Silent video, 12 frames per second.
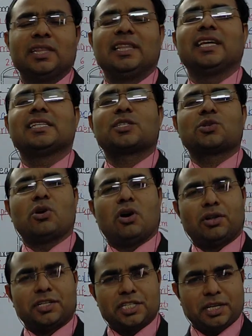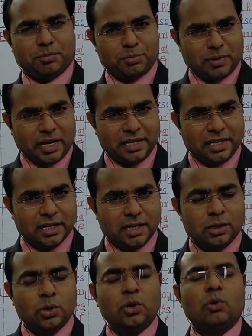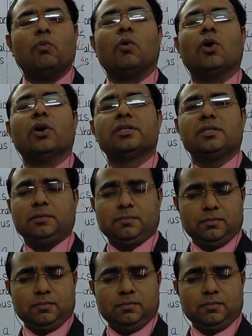This concept, my dear, was